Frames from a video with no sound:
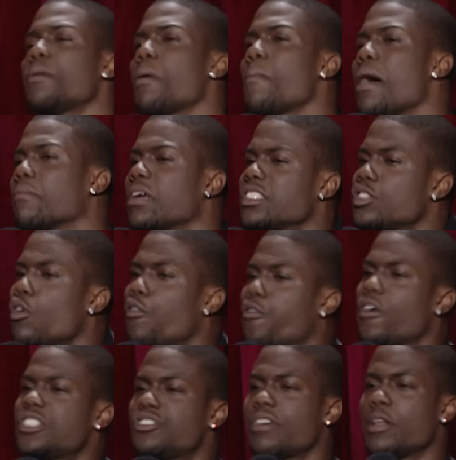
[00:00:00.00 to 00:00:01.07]
my mom got so
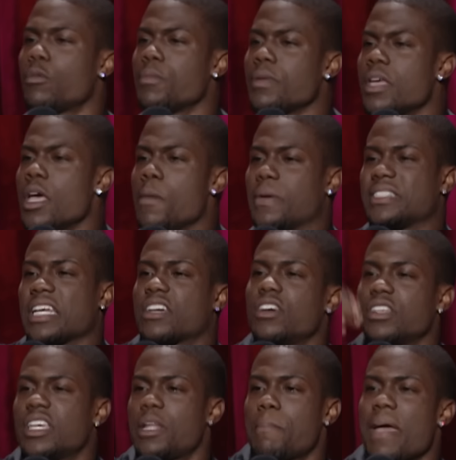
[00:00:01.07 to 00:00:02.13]
frustrated with me because I
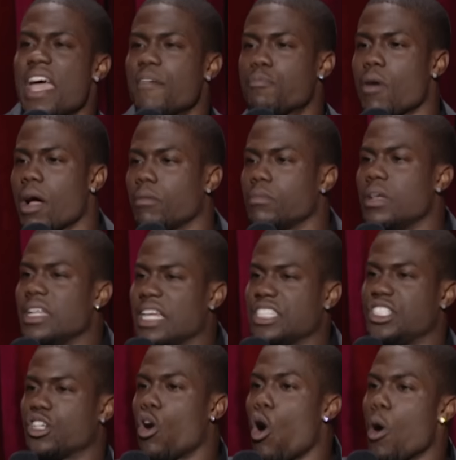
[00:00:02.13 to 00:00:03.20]
couldn't get a math problem that
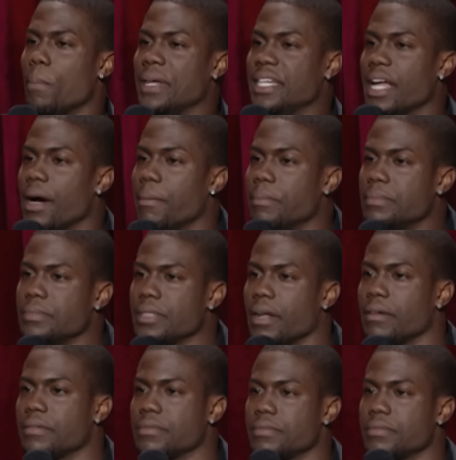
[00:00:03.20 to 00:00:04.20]
she called me dumb. You know.